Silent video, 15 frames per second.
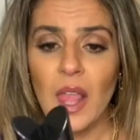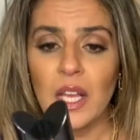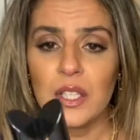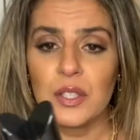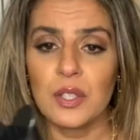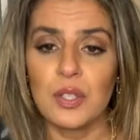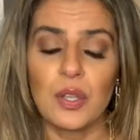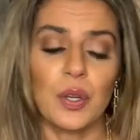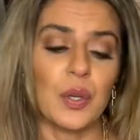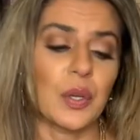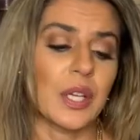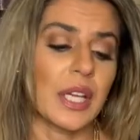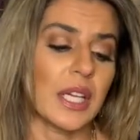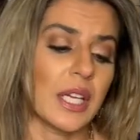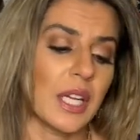So
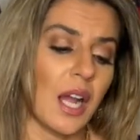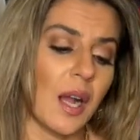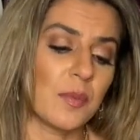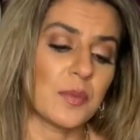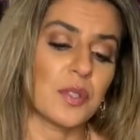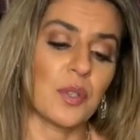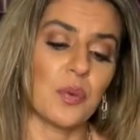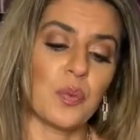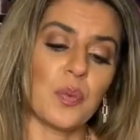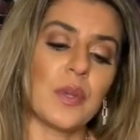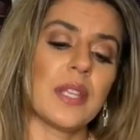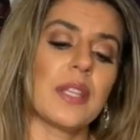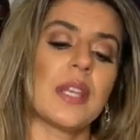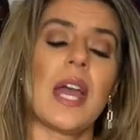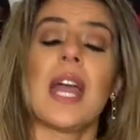it comes
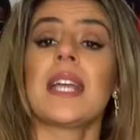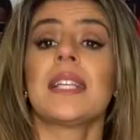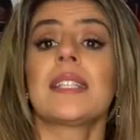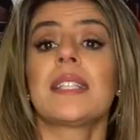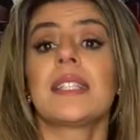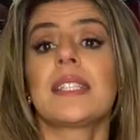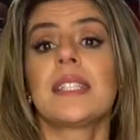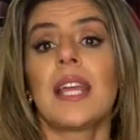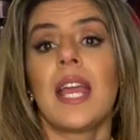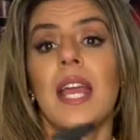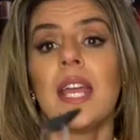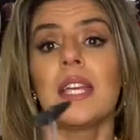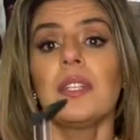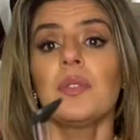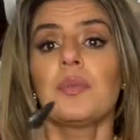with a
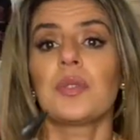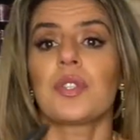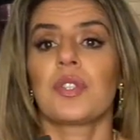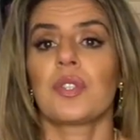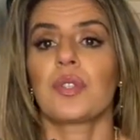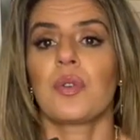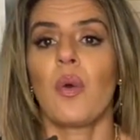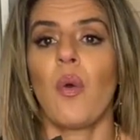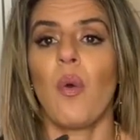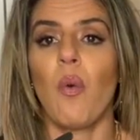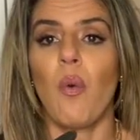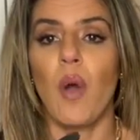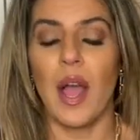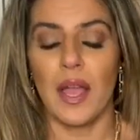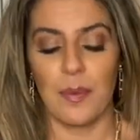stand, which is
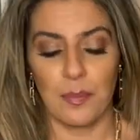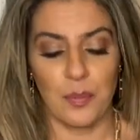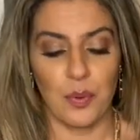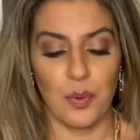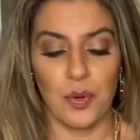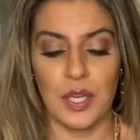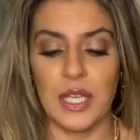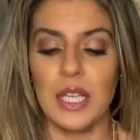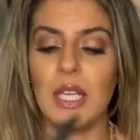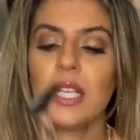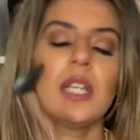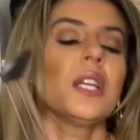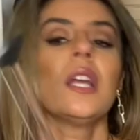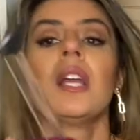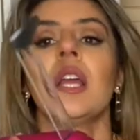quite pretty.
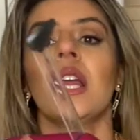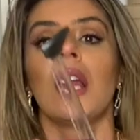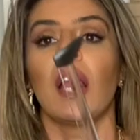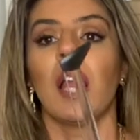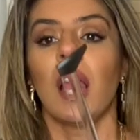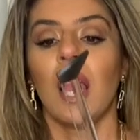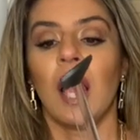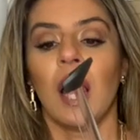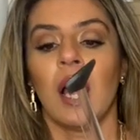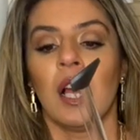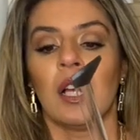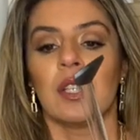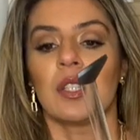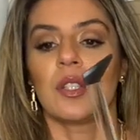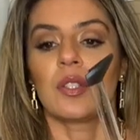
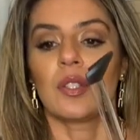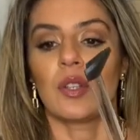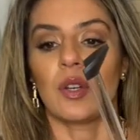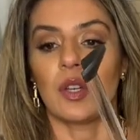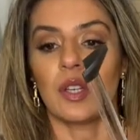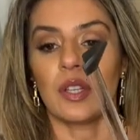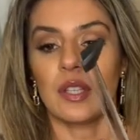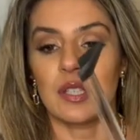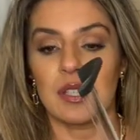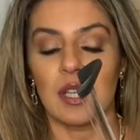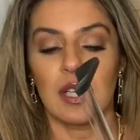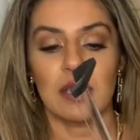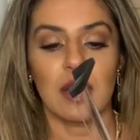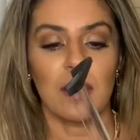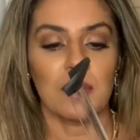So the
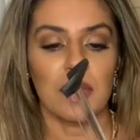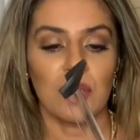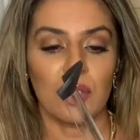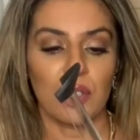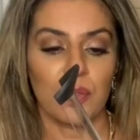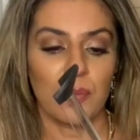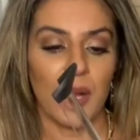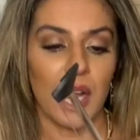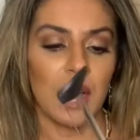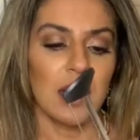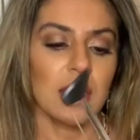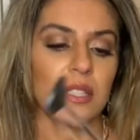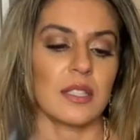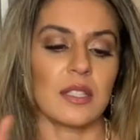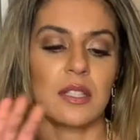stand comes in 2
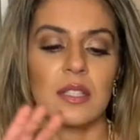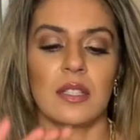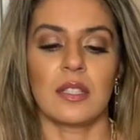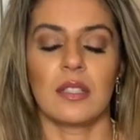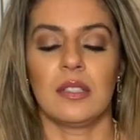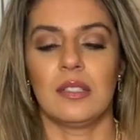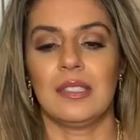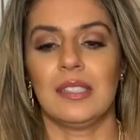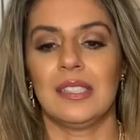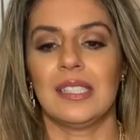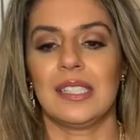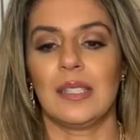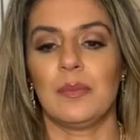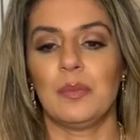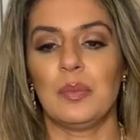parts.
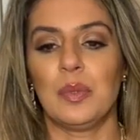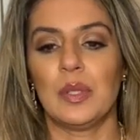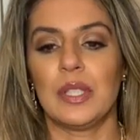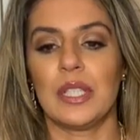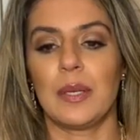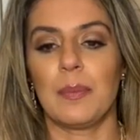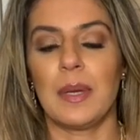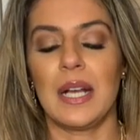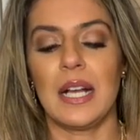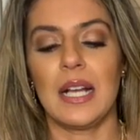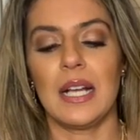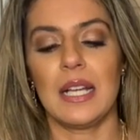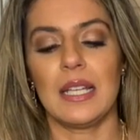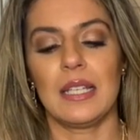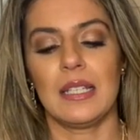I can pull it apart.